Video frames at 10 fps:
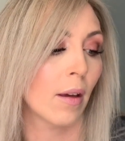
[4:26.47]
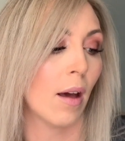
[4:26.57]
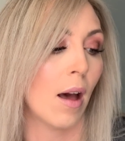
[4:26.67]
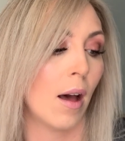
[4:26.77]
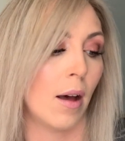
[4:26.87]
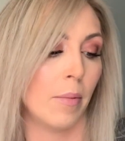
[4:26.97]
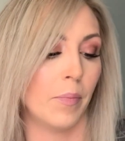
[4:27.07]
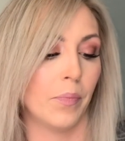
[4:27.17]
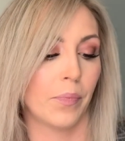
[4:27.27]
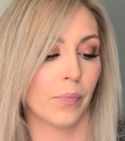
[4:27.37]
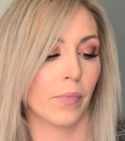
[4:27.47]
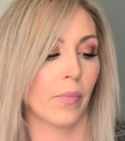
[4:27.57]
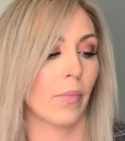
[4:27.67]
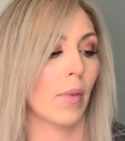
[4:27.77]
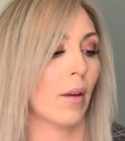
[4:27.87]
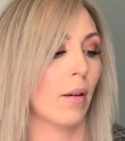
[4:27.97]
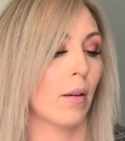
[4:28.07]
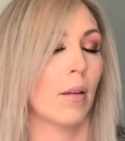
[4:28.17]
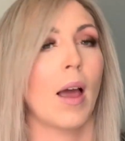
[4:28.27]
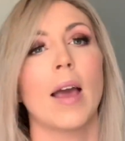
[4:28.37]

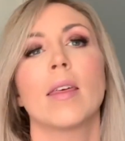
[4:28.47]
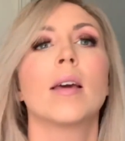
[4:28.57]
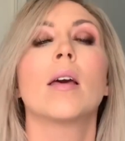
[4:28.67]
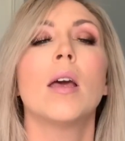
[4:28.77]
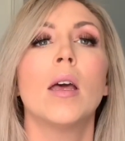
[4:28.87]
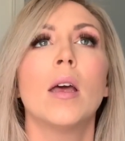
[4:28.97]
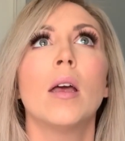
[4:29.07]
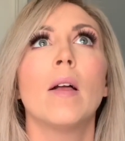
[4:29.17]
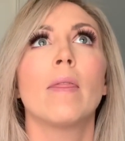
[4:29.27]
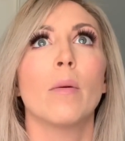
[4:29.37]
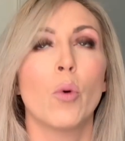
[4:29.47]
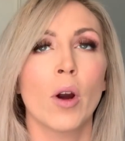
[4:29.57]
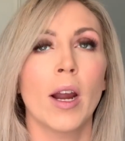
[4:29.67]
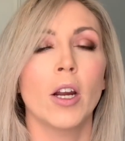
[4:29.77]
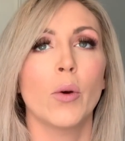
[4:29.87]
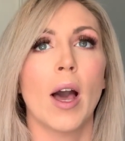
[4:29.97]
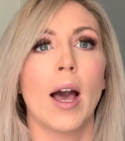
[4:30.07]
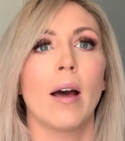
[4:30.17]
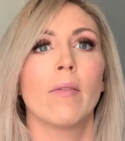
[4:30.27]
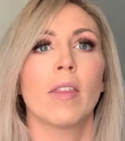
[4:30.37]
I think the more hair you
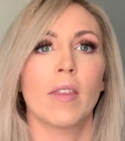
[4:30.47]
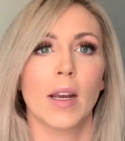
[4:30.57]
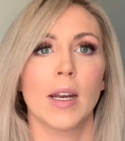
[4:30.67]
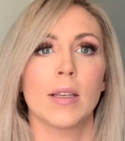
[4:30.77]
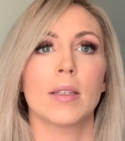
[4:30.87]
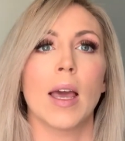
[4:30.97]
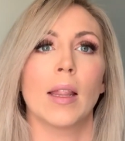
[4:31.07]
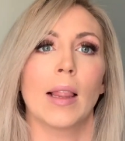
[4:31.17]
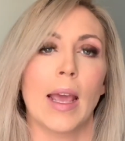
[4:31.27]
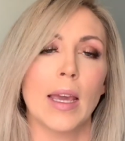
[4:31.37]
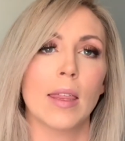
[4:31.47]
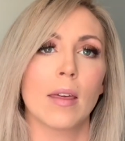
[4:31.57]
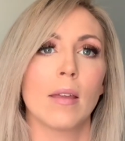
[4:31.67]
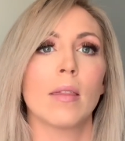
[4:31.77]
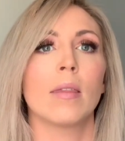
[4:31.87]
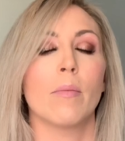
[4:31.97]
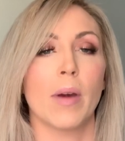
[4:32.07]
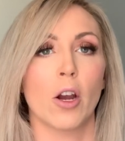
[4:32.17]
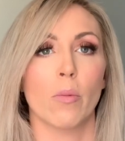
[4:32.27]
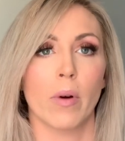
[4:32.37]
have, thickness and length, the
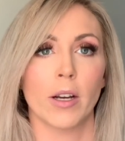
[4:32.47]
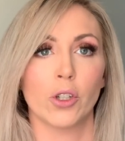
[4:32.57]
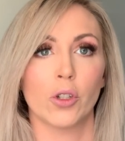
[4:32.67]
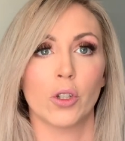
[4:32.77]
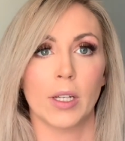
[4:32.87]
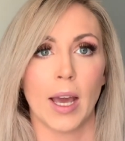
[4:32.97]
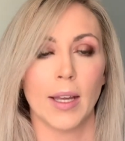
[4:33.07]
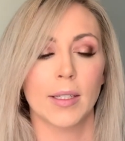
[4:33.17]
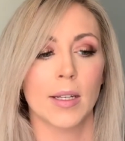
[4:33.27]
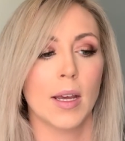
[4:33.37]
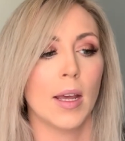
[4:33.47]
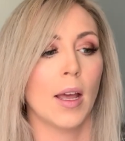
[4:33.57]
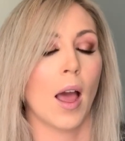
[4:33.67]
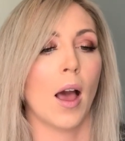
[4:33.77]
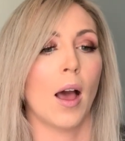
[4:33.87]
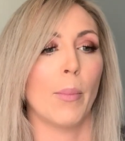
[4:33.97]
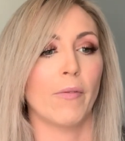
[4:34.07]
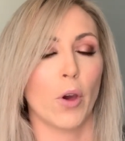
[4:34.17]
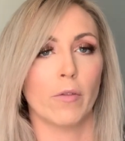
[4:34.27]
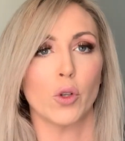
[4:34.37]
bigger brush you should get. If
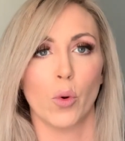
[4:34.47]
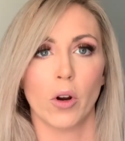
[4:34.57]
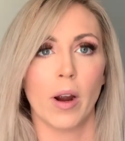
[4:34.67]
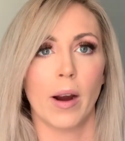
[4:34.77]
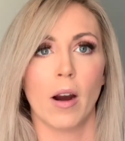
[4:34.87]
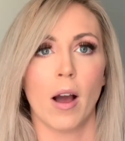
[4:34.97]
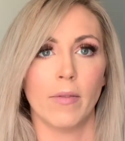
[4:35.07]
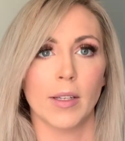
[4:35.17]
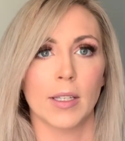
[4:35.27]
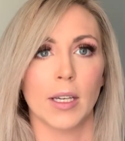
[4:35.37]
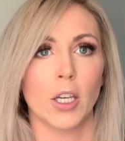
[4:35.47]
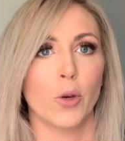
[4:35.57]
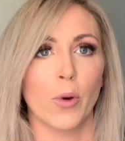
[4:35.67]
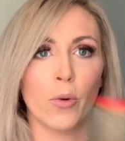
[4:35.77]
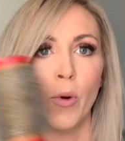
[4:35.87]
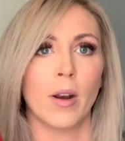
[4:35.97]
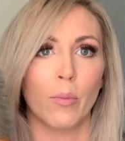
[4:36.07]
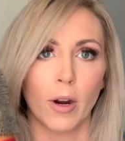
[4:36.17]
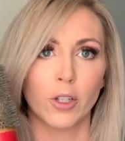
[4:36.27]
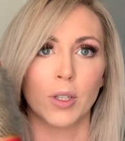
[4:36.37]
you have shorter hair, obviously you wouldn't want a
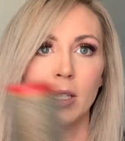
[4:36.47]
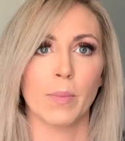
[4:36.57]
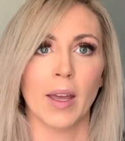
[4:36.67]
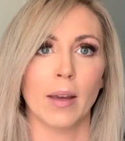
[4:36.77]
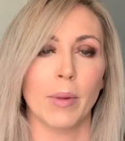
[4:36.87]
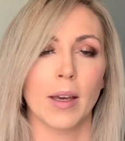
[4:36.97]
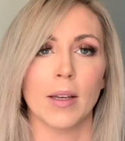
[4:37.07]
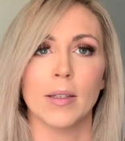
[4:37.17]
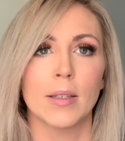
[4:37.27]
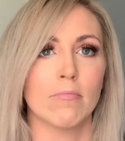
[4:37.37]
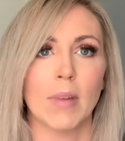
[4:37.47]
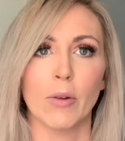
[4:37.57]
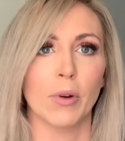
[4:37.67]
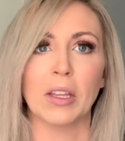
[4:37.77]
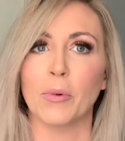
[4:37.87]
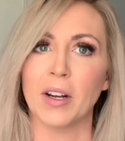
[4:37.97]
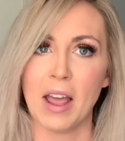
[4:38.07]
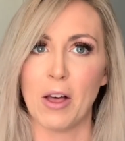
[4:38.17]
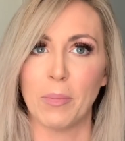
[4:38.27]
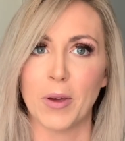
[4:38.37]
brush this big because it really wouldn't
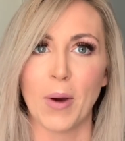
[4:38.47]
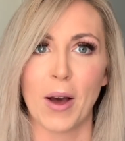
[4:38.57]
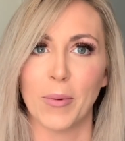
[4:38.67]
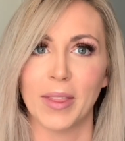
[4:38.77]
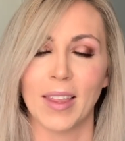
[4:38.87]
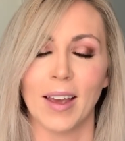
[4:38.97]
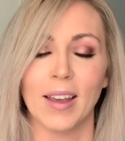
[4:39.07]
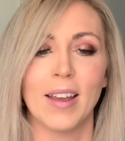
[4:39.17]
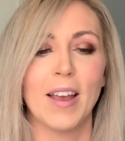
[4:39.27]
help you out with the